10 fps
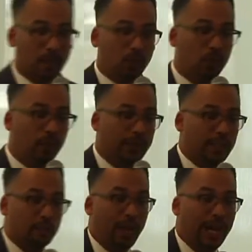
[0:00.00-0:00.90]
when we
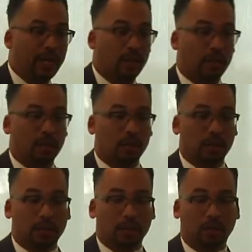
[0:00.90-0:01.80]
expire,
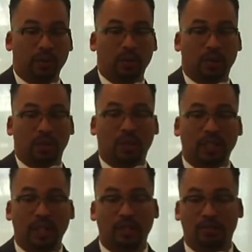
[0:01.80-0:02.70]
we want to
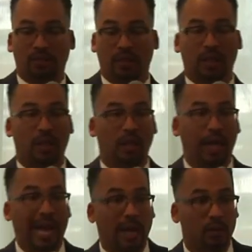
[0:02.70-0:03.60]
leave a
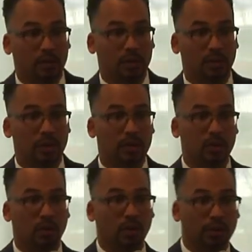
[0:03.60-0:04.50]
house. This is
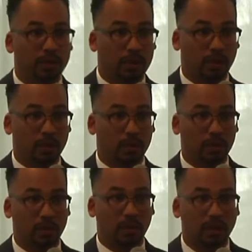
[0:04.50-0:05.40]
what we've been told.
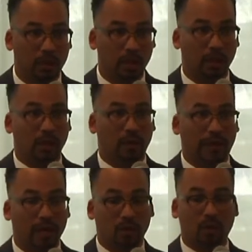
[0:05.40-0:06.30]

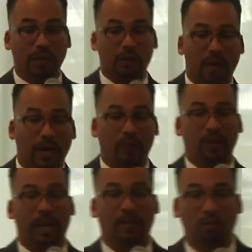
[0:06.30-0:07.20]
Right? When we expire, we
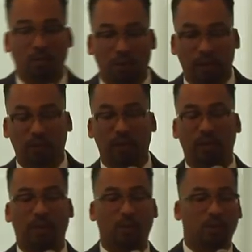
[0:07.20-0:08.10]
don't have a mortgage. We
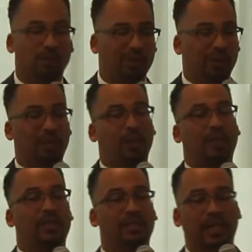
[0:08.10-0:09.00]
don't have, well, grandma
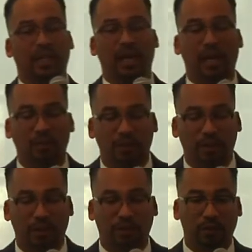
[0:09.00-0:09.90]
might have stayed in the house for
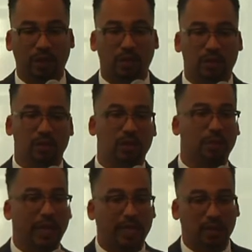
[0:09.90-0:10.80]
30, 40 years, so she
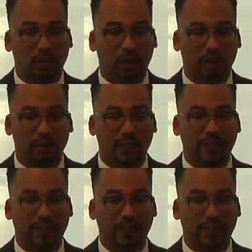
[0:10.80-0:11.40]
pays it off.